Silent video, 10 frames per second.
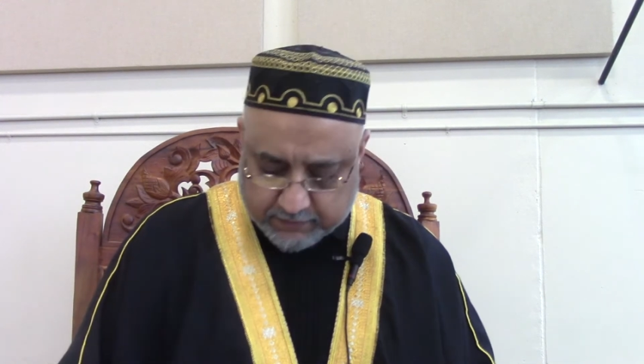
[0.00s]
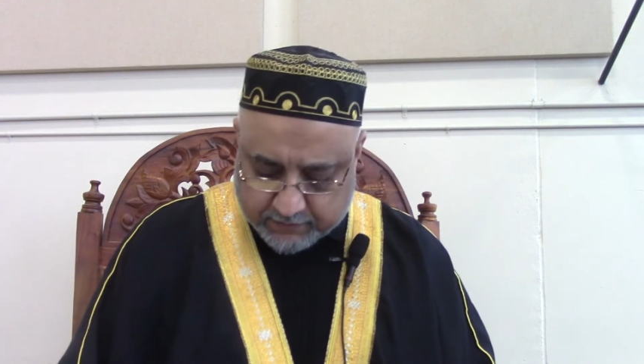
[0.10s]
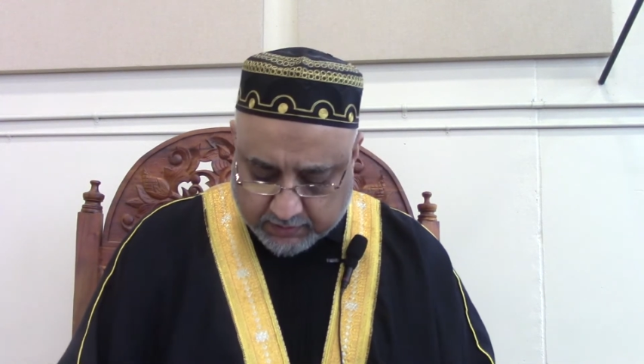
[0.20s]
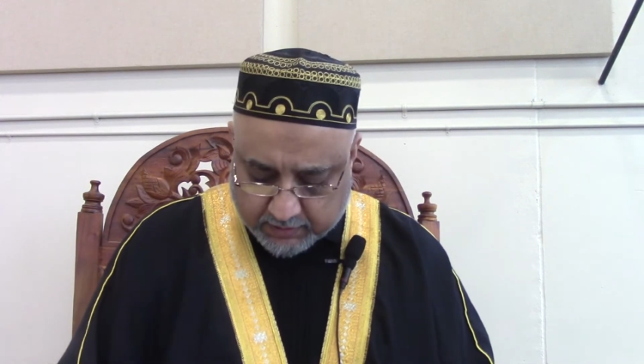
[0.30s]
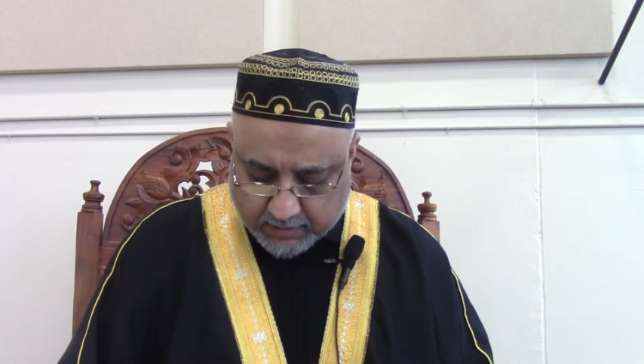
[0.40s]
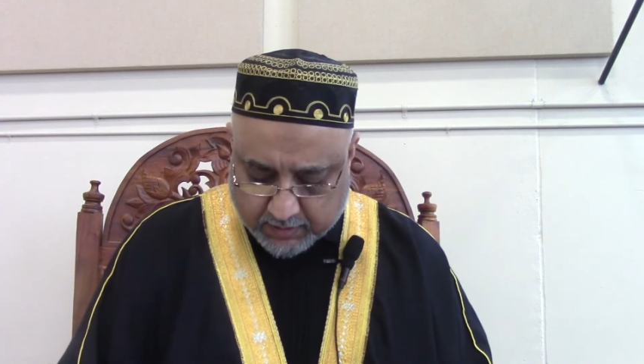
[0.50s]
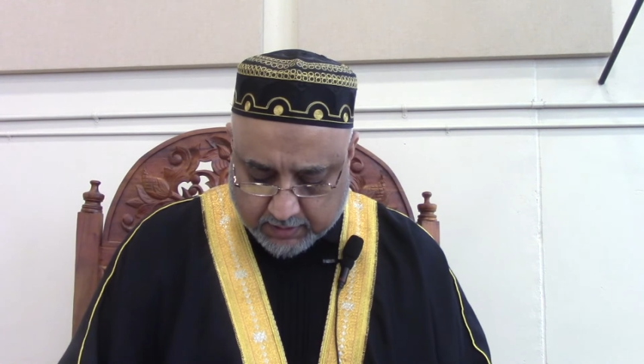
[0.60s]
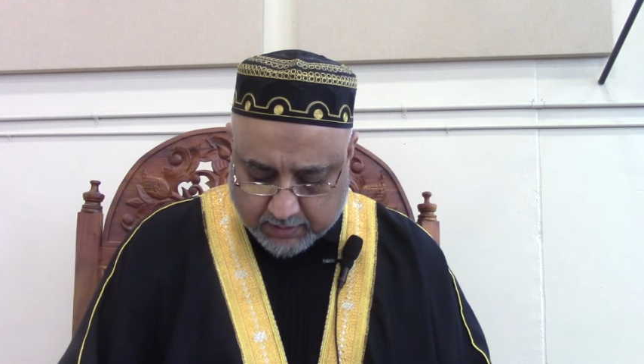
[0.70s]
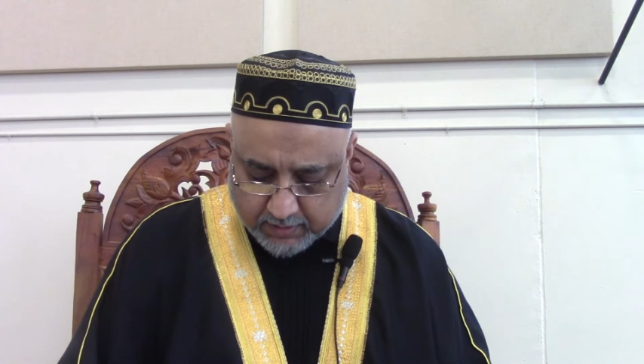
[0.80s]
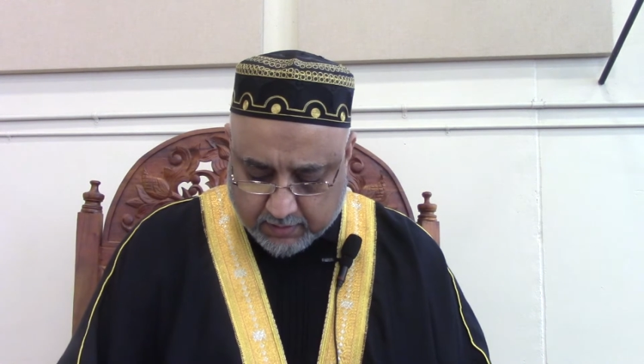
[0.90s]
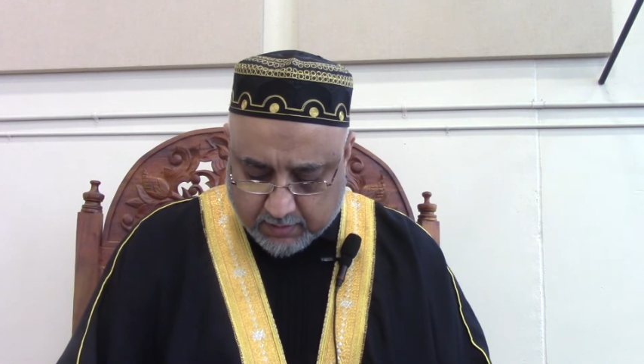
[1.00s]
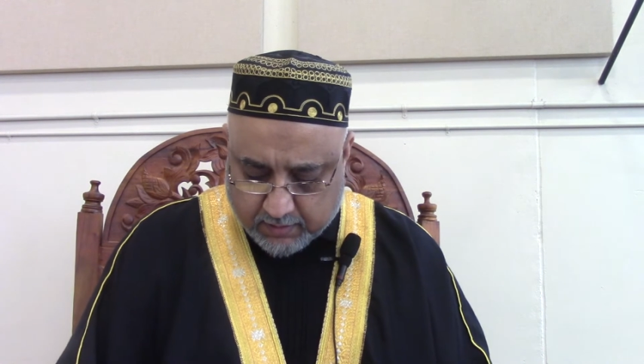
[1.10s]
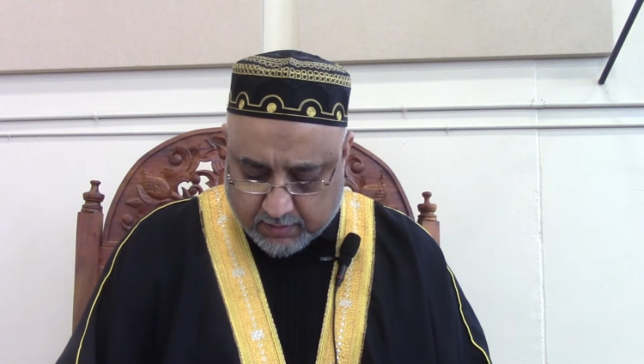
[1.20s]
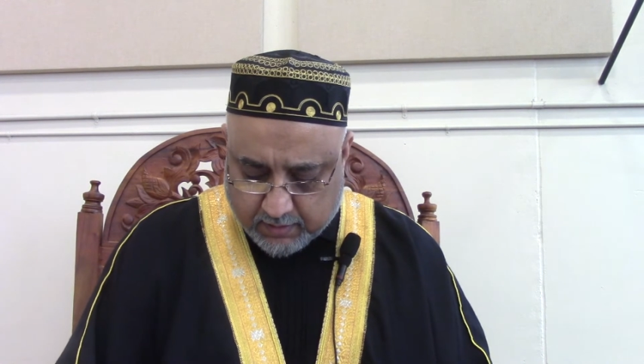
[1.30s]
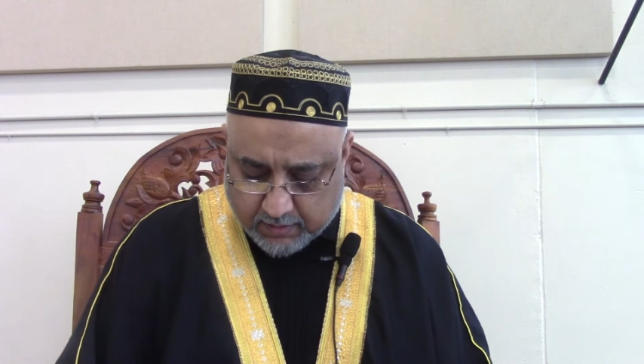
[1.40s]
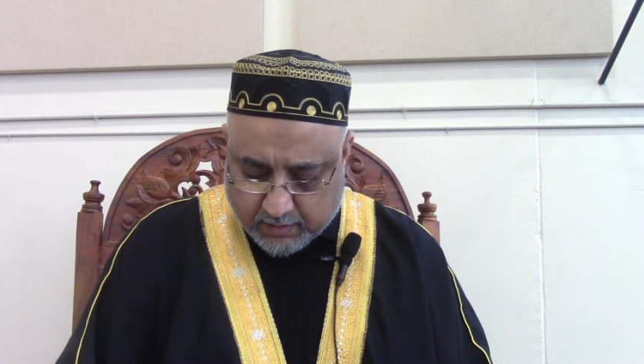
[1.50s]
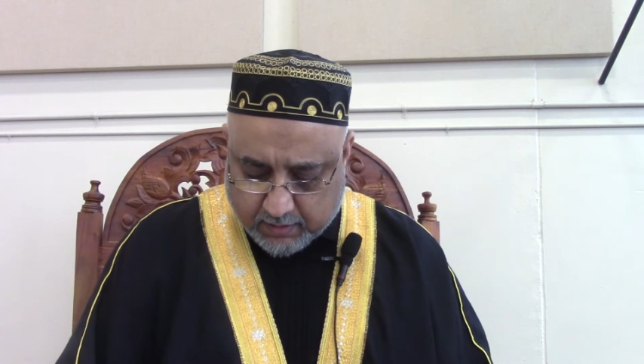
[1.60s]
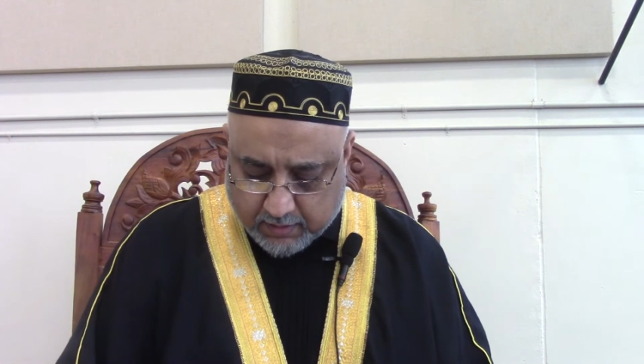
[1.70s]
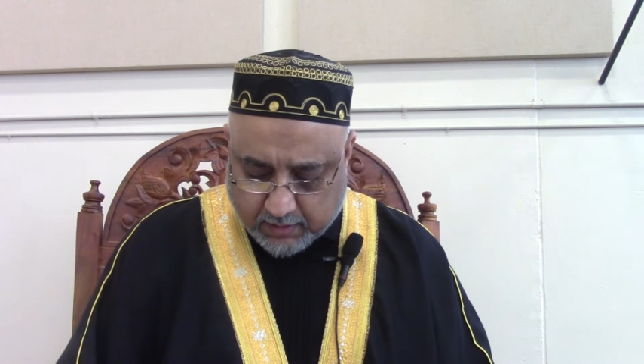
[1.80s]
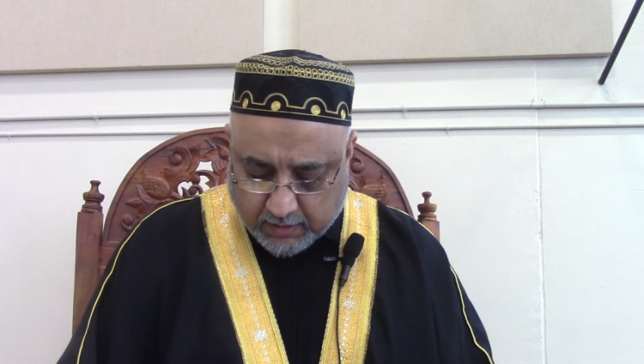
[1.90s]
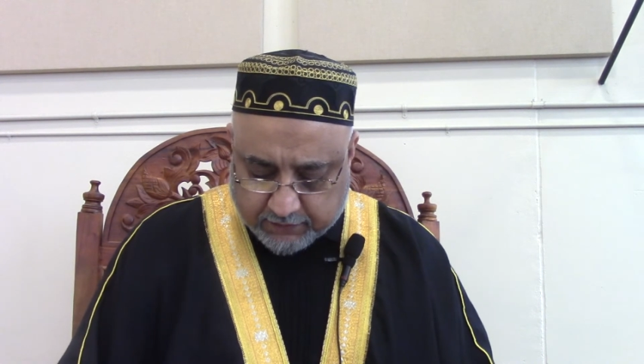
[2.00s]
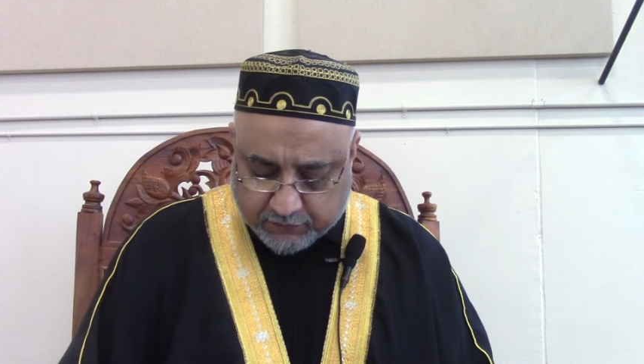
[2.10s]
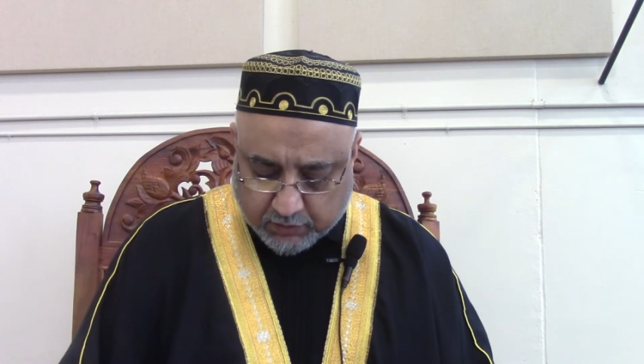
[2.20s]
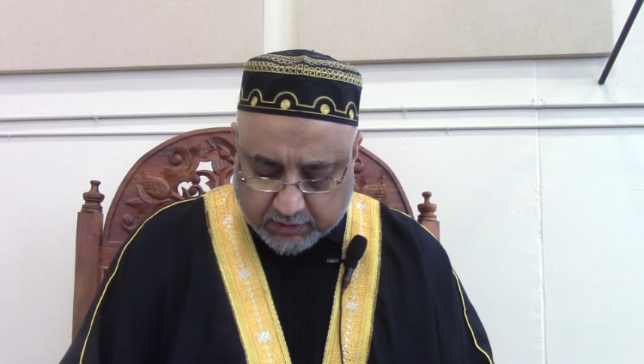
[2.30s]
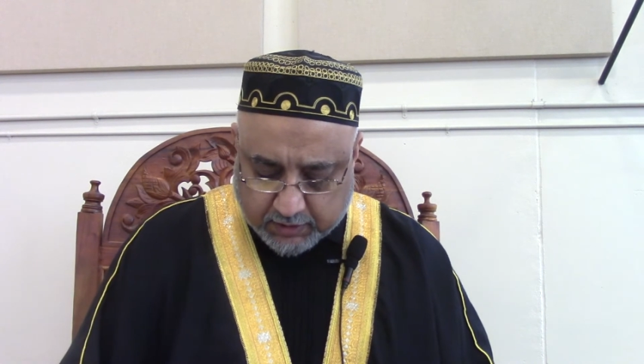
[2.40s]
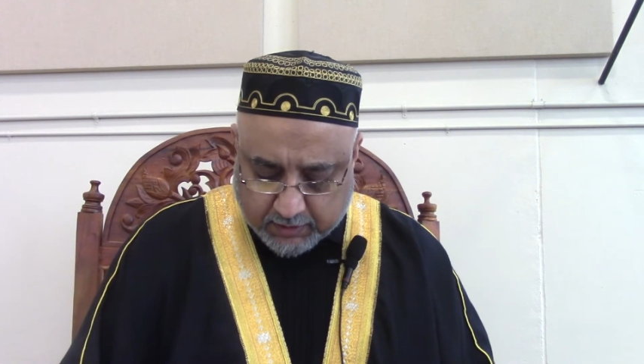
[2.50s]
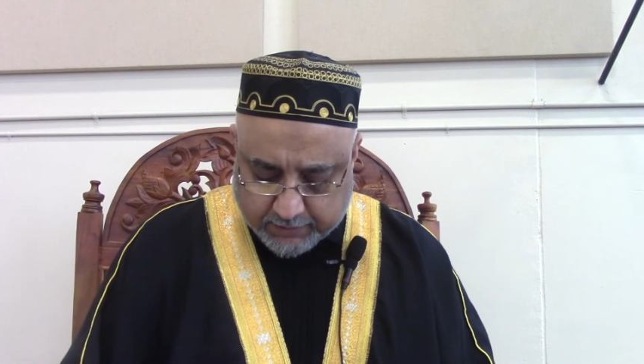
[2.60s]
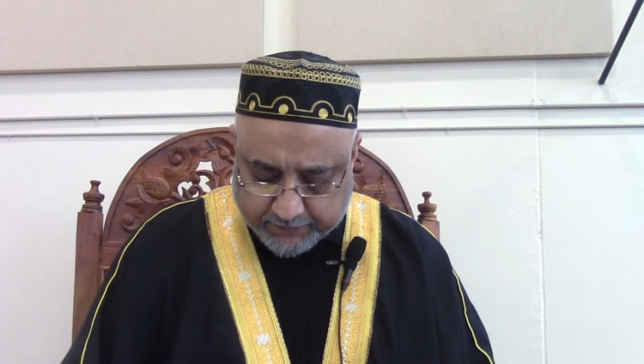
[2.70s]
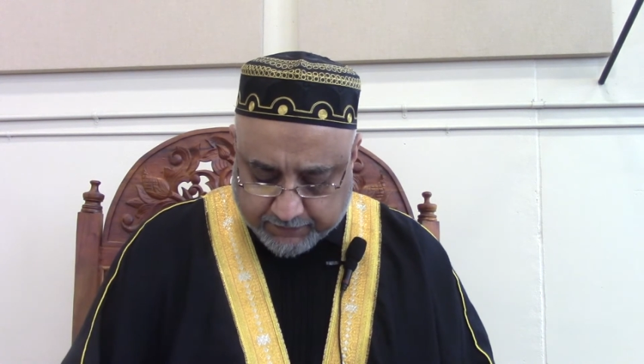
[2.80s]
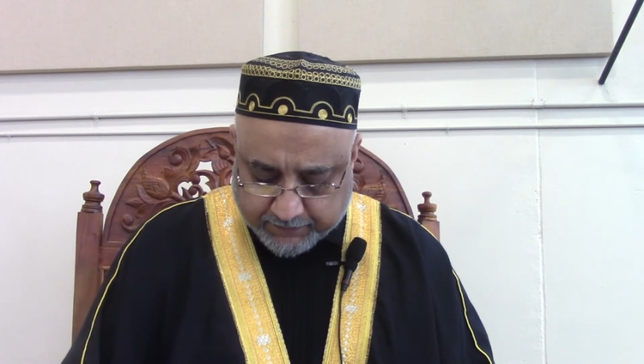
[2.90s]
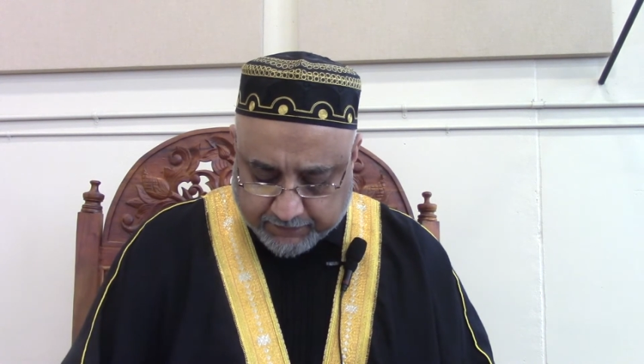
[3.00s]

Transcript: jannah as shuhada.